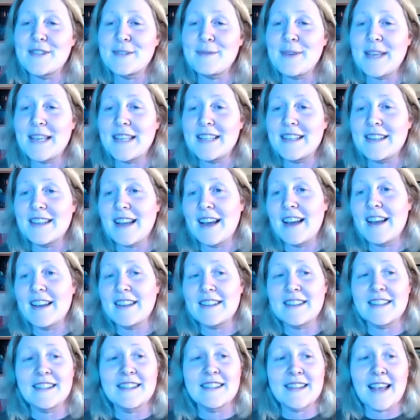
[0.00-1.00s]
me
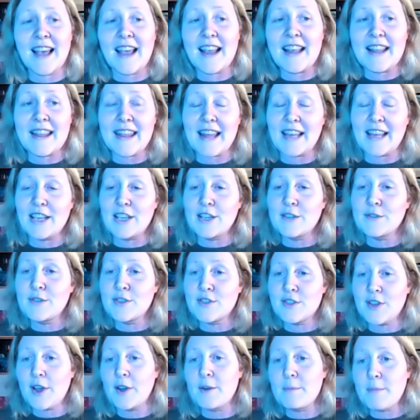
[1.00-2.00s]
to say thank you
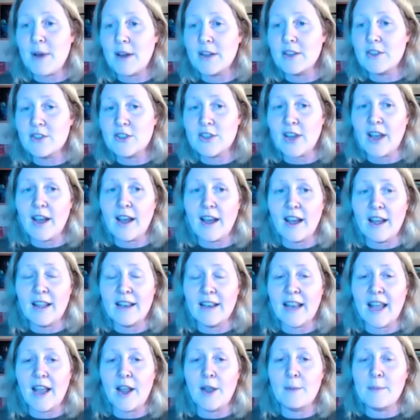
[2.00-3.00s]
so much,
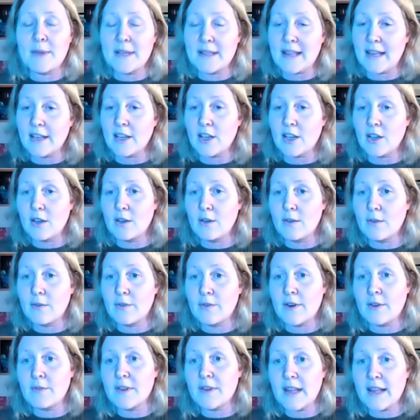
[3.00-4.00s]
Naomi. Thank you
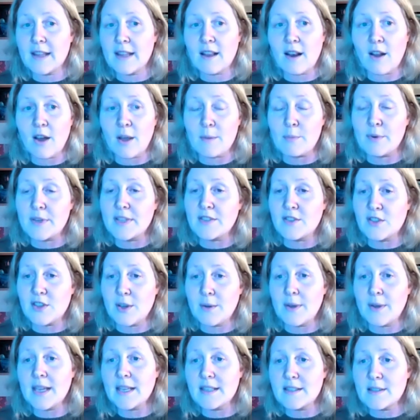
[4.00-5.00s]
for everything the library is
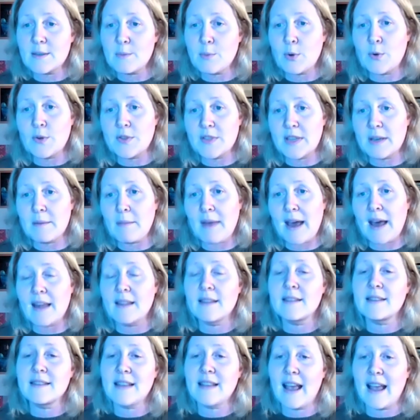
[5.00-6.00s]
doing in supporting
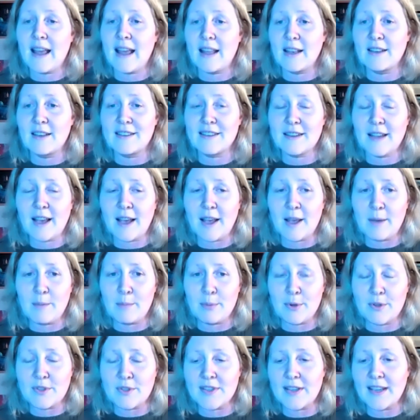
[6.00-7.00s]
maths and
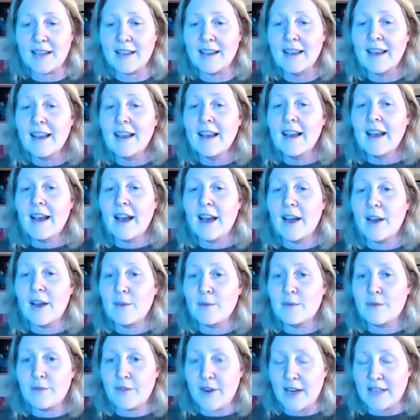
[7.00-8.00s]
putting
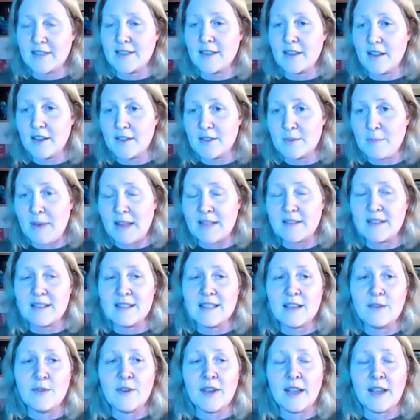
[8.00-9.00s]
VRETA, those maths
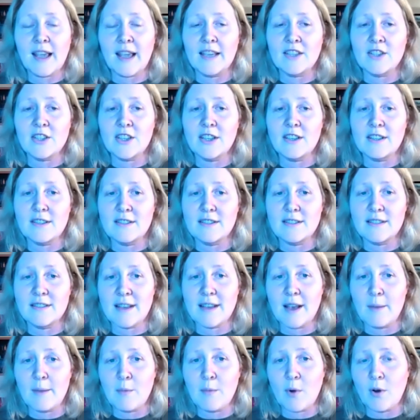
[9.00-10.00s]
certifications,
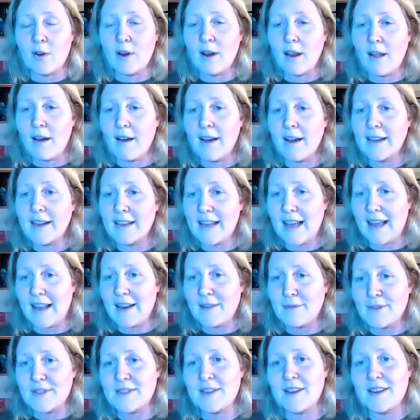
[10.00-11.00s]
online, and
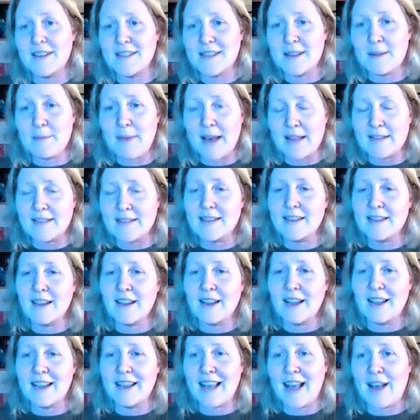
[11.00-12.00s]
advertising the Maths
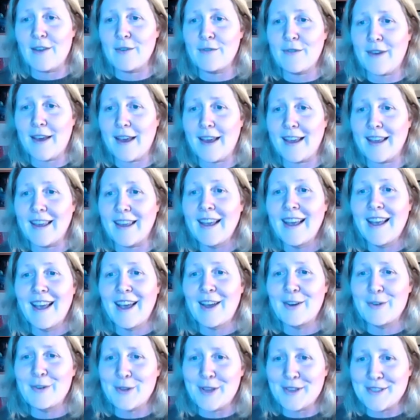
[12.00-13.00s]
Cafe
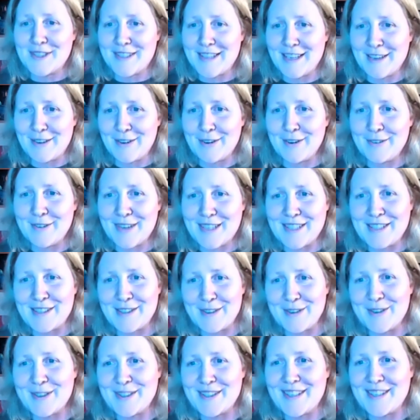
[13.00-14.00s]
and all those secret
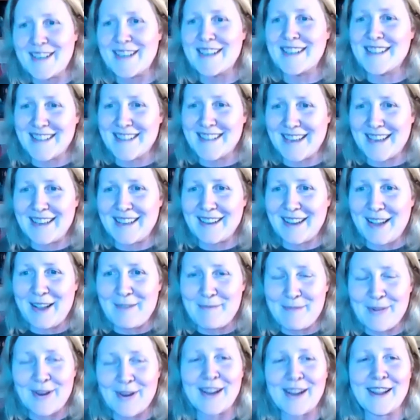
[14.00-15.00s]
resources in
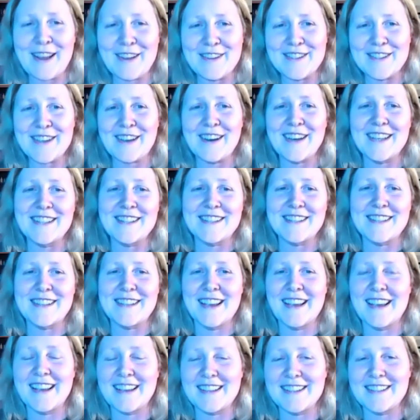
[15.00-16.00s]
putting those guides
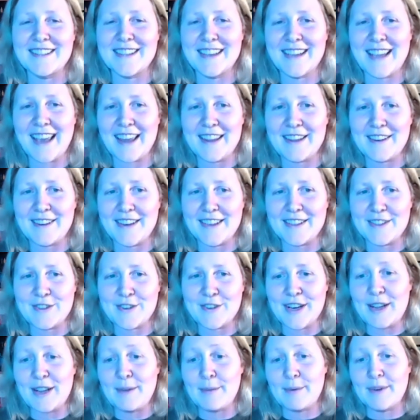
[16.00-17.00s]
together. It's
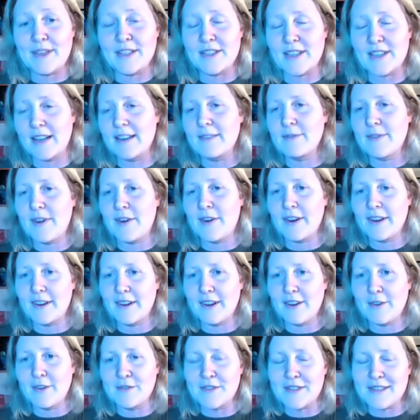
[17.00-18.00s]
really appreciated,
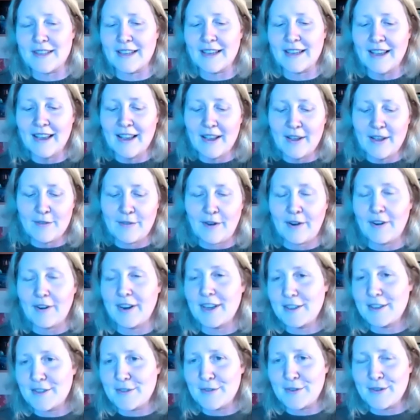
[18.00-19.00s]
obviously very
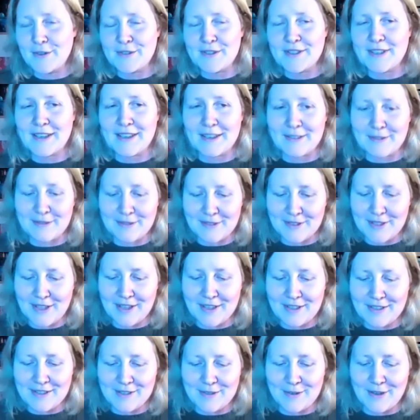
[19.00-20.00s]
useful to
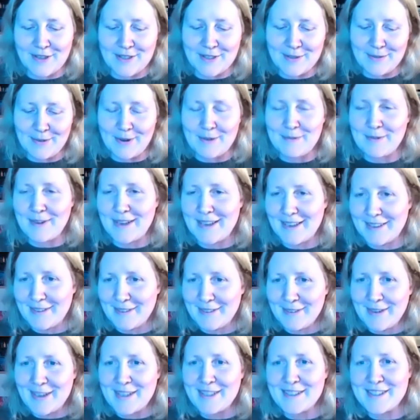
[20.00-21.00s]
us when we're
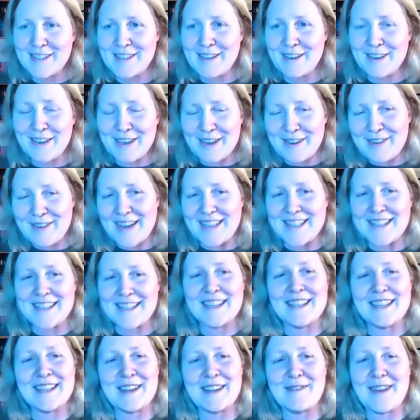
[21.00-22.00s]
slogging away
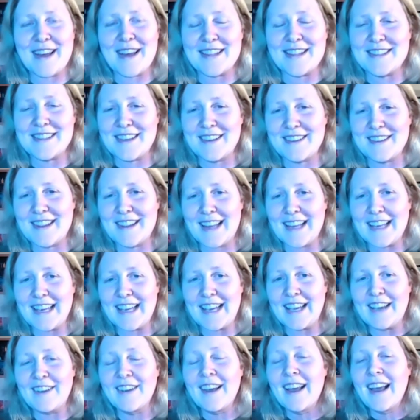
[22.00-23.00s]
studying maths. So
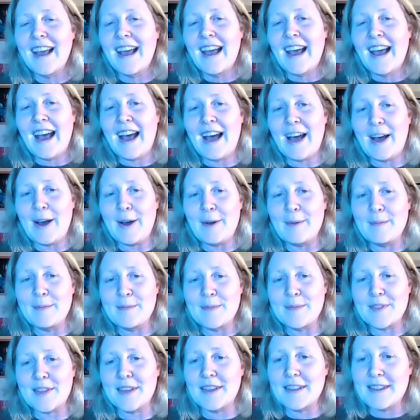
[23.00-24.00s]
thank you.
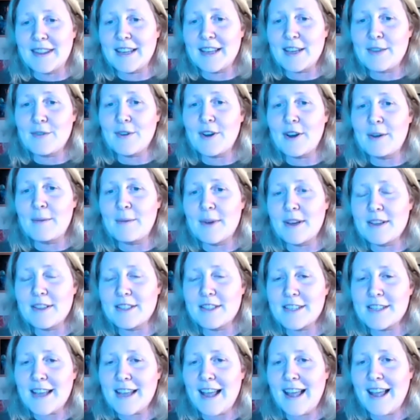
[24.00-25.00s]
So thank you very
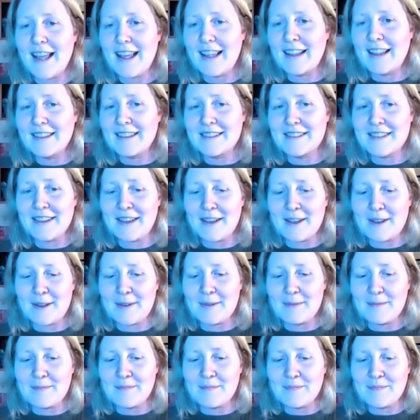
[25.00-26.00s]
much, and
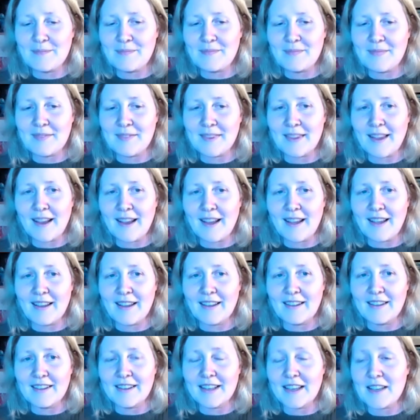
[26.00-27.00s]

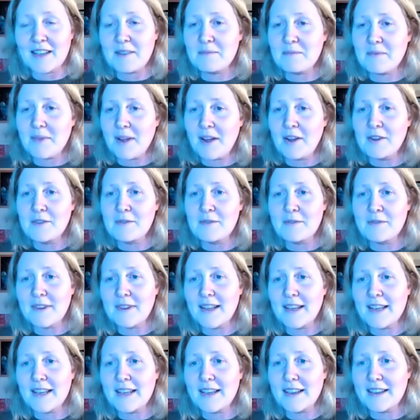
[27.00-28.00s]
yeah,
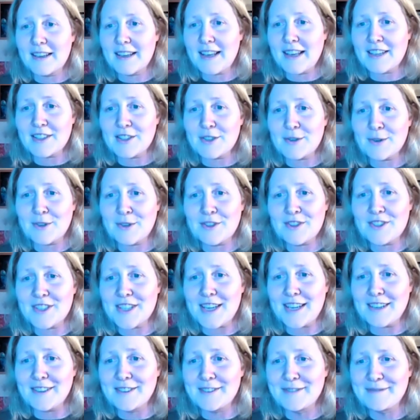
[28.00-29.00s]
hopefully catch you on your
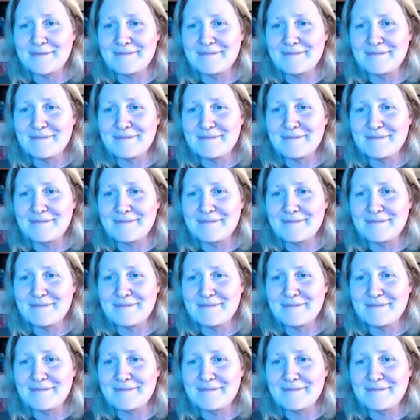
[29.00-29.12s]
channel.